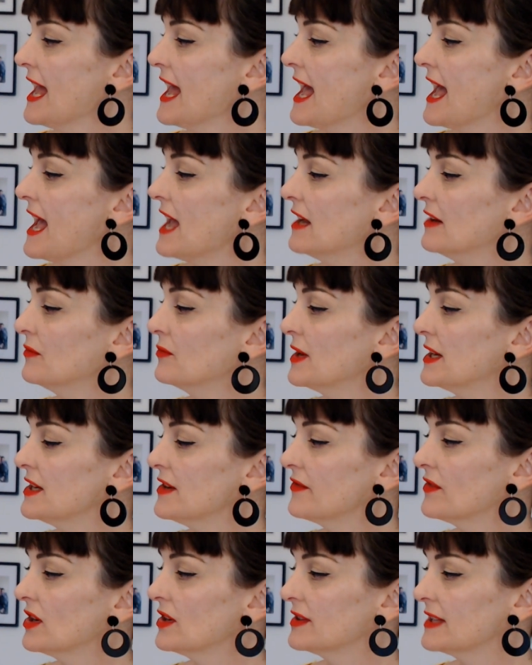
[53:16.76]
And when
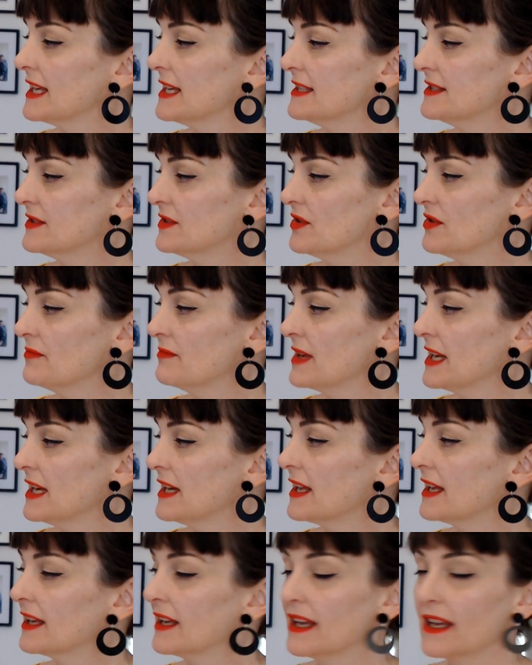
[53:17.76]
you've got these two
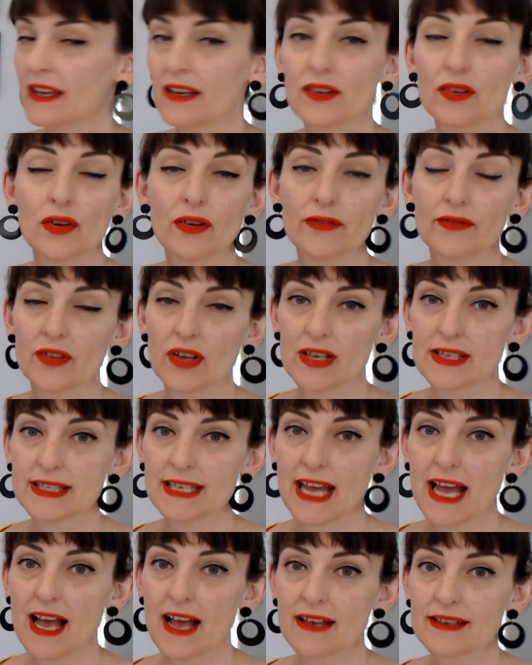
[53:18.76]
meeting in your first
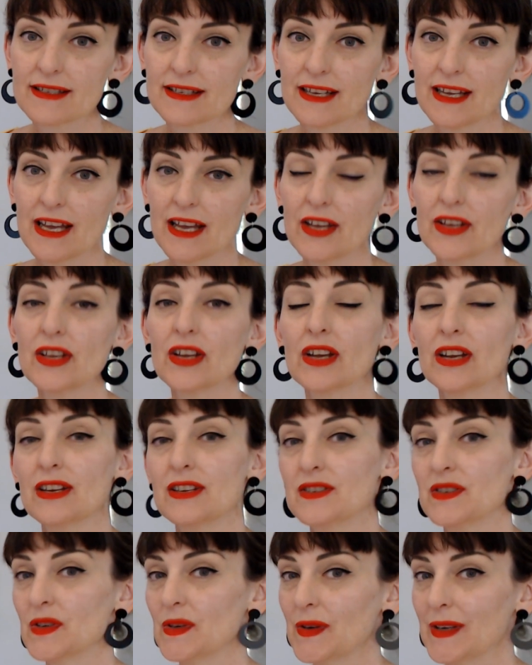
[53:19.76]
house, you're going
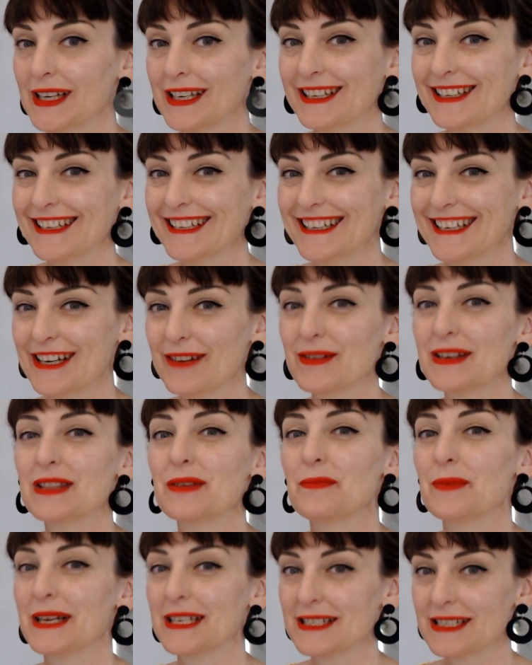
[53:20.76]
to do it with
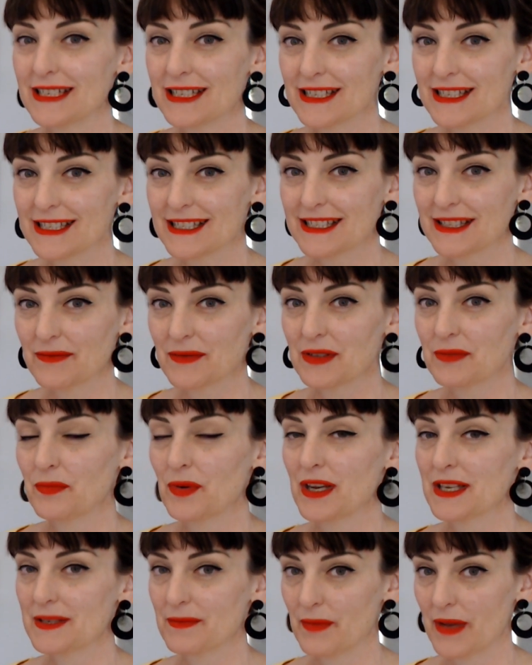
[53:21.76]
abundance, with
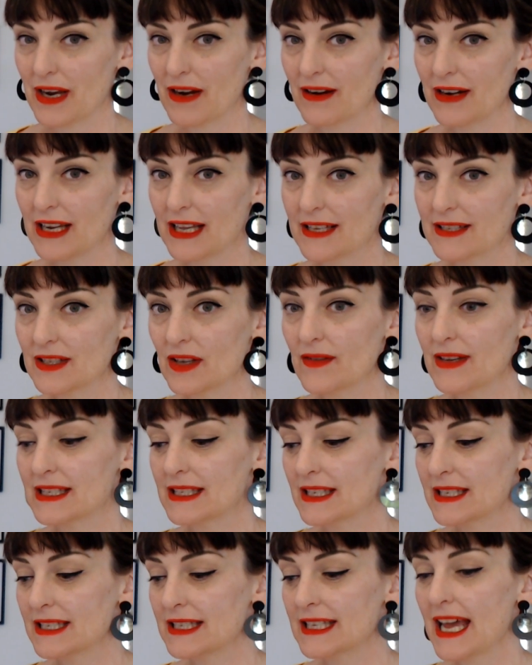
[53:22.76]
prosperity. So it's
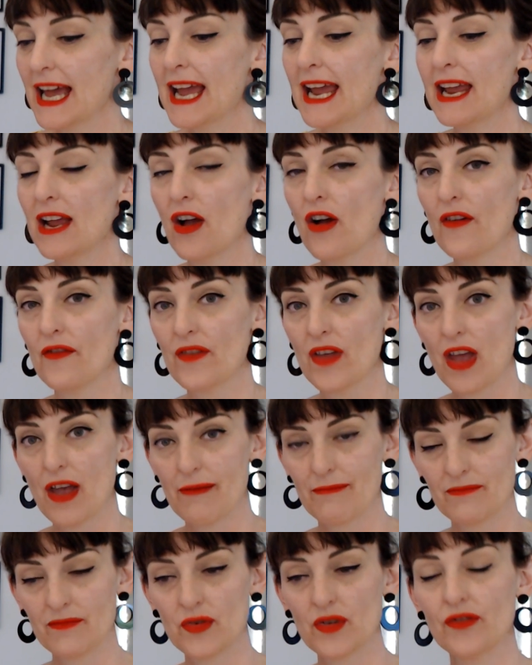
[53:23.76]
a day of
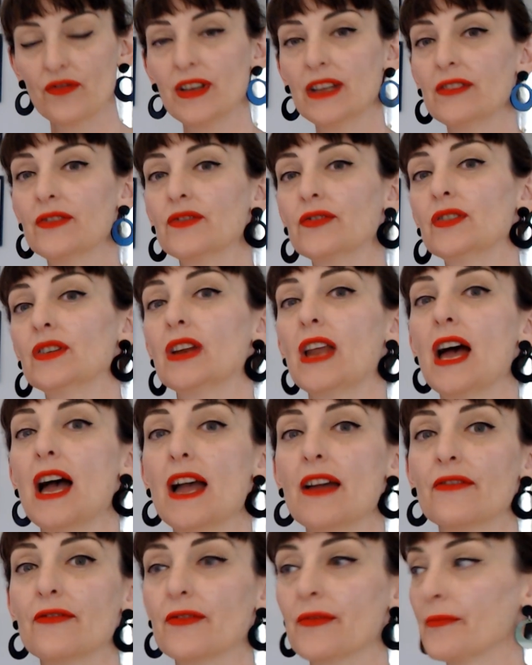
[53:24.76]
moving through
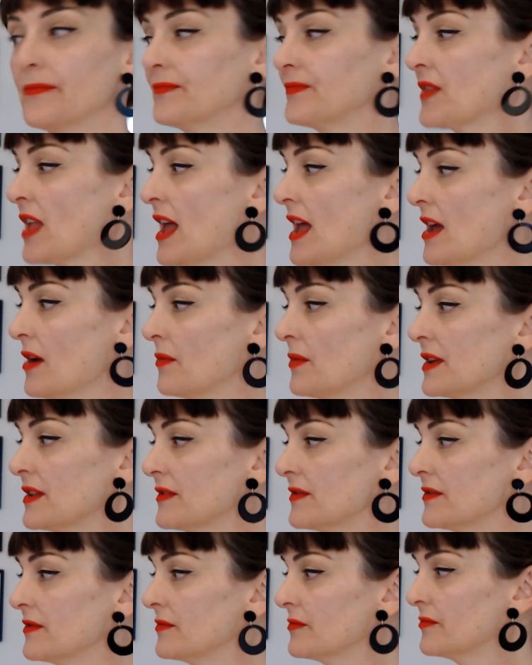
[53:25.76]
life with
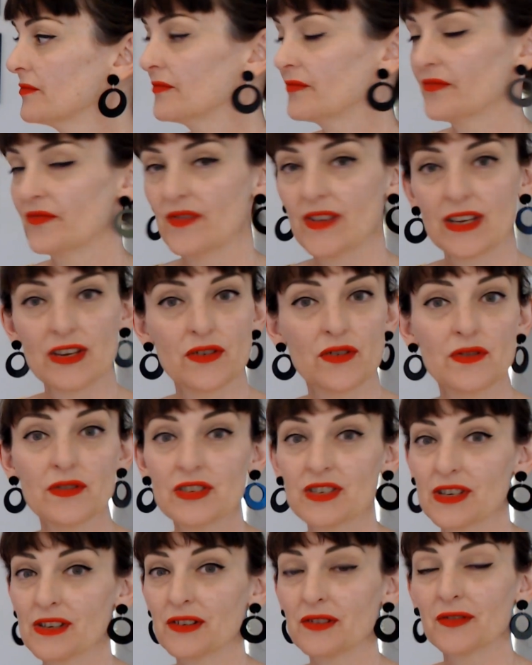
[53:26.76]

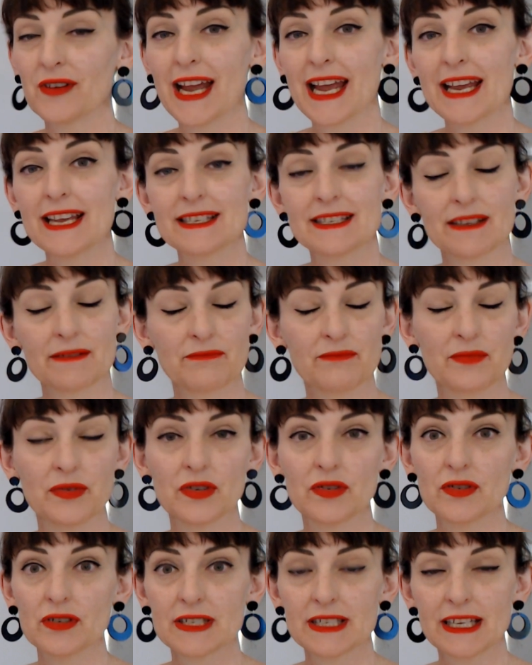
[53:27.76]
Venusian grace and
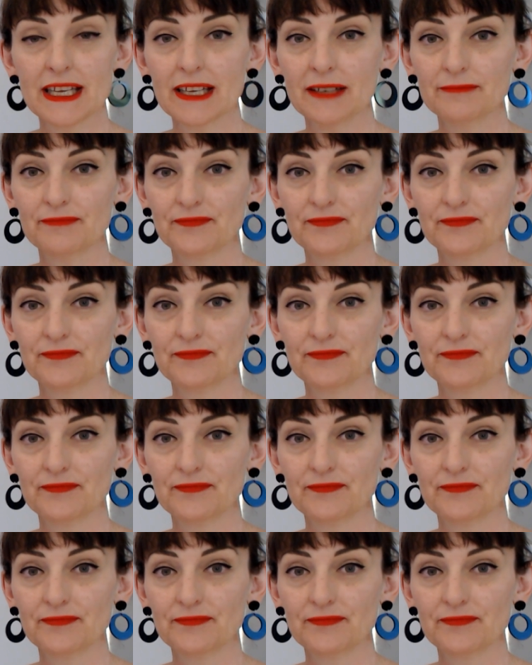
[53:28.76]
beauty,